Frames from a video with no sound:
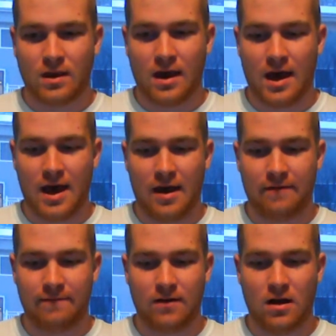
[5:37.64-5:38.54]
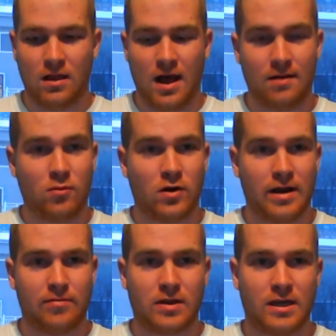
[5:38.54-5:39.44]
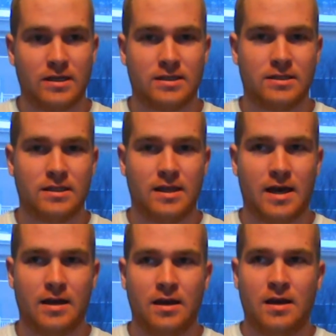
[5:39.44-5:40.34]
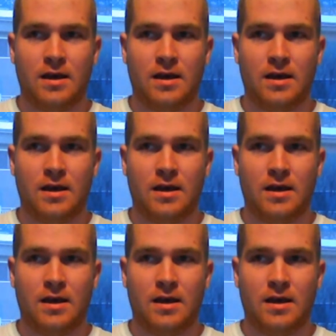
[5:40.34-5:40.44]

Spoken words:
have a lot more applications than that,